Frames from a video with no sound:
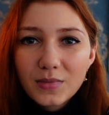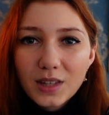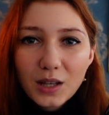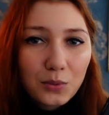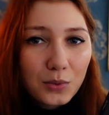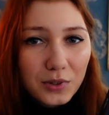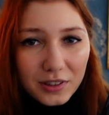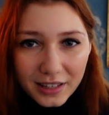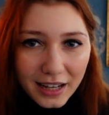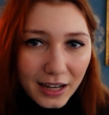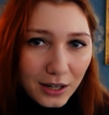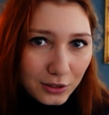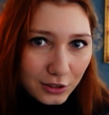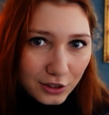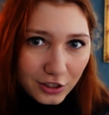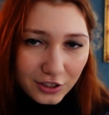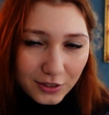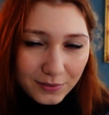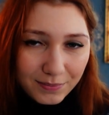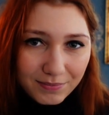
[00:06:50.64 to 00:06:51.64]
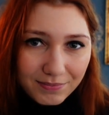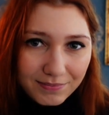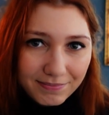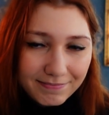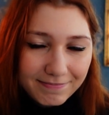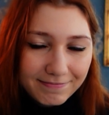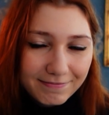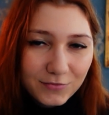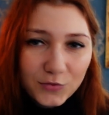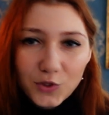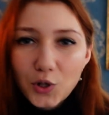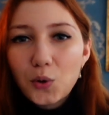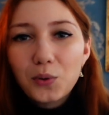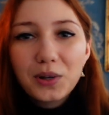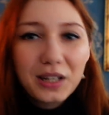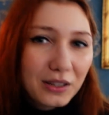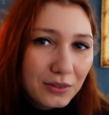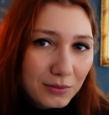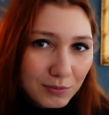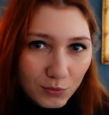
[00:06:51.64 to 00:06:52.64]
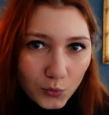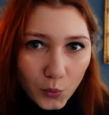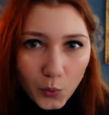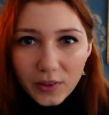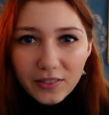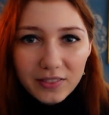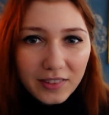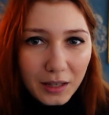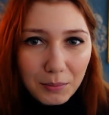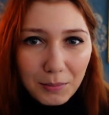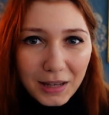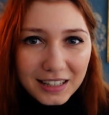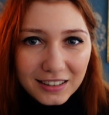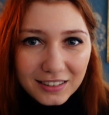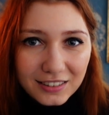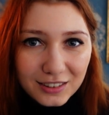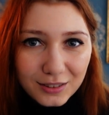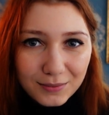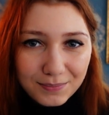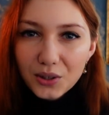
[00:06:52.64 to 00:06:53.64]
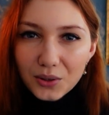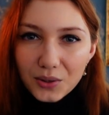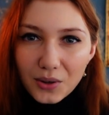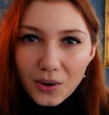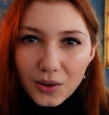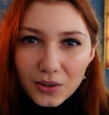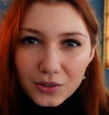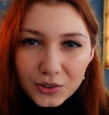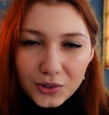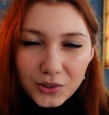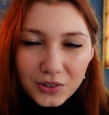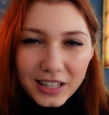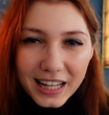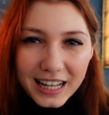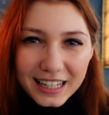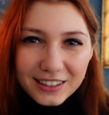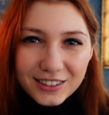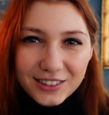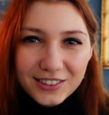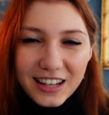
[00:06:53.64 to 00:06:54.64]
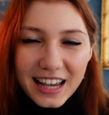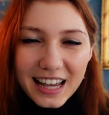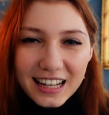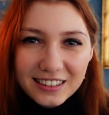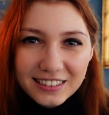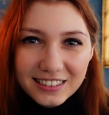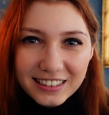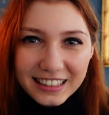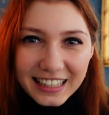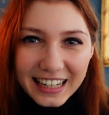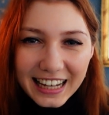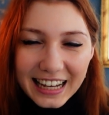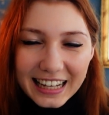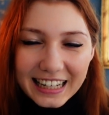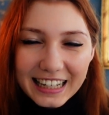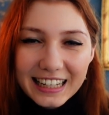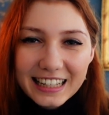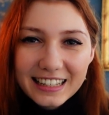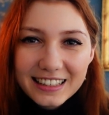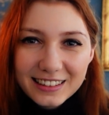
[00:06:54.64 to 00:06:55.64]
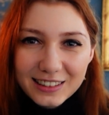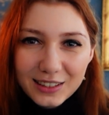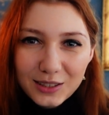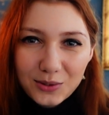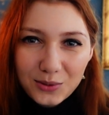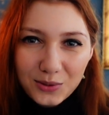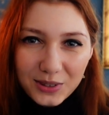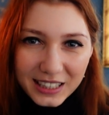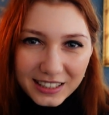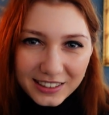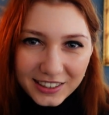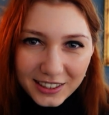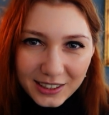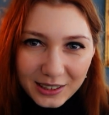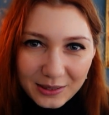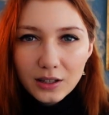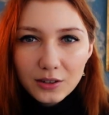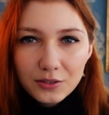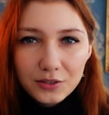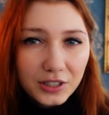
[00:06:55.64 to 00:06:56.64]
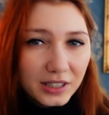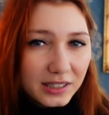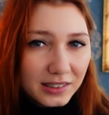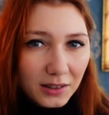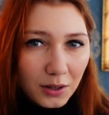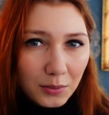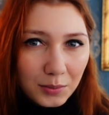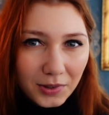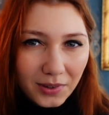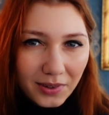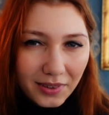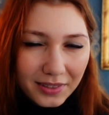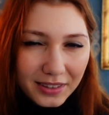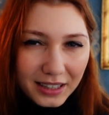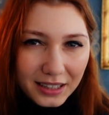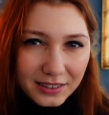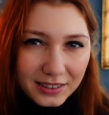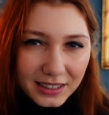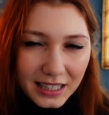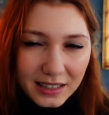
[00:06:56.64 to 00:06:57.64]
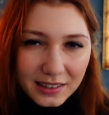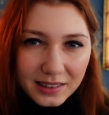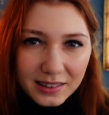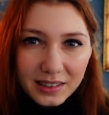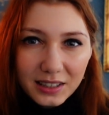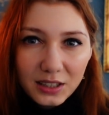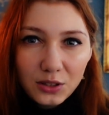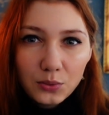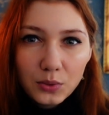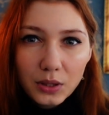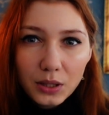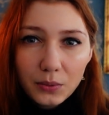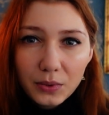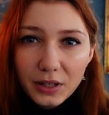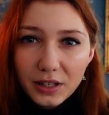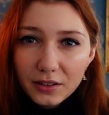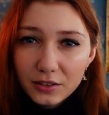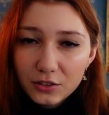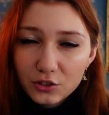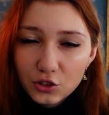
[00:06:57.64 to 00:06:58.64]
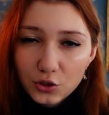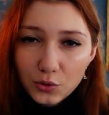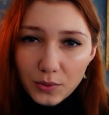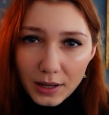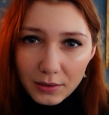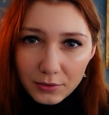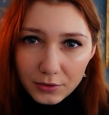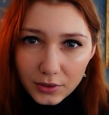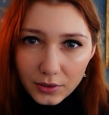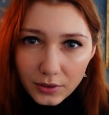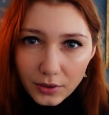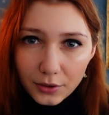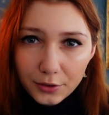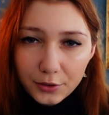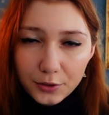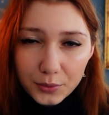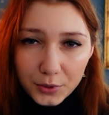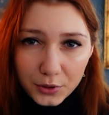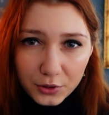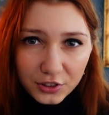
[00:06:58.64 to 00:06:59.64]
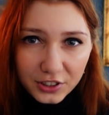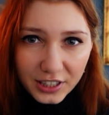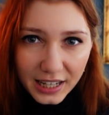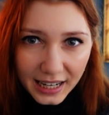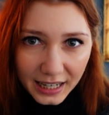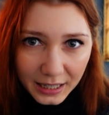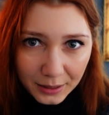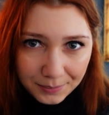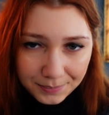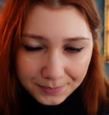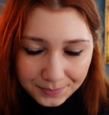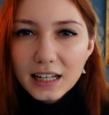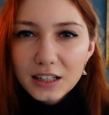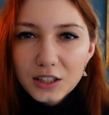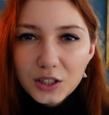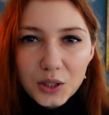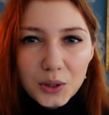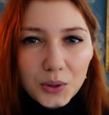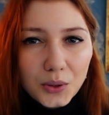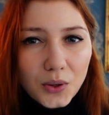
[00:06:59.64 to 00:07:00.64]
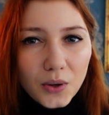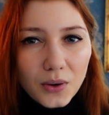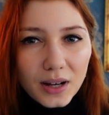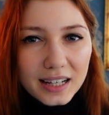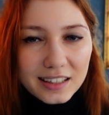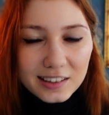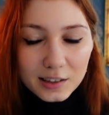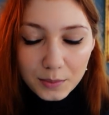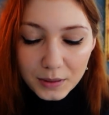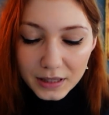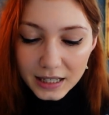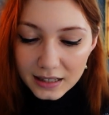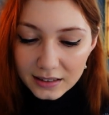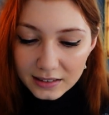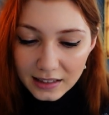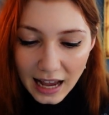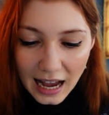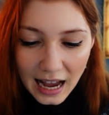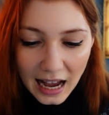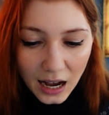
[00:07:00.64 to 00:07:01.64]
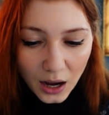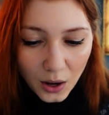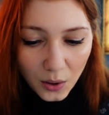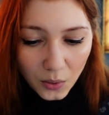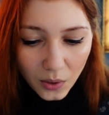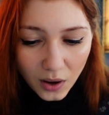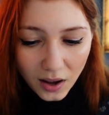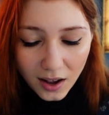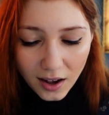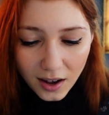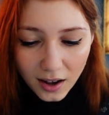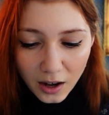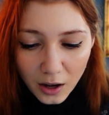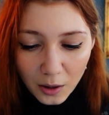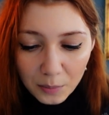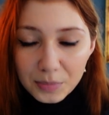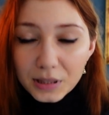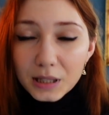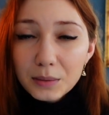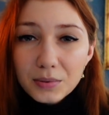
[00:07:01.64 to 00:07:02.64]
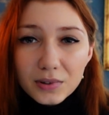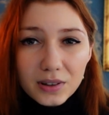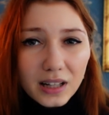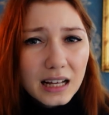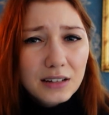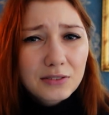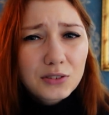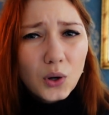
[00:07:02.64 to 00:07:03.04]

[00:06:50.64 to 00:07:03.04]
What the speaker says: without knowing what they meant. Hugo also likes to educate his reader. For example, there's a scene where we travel through time, and Hugo explains how people have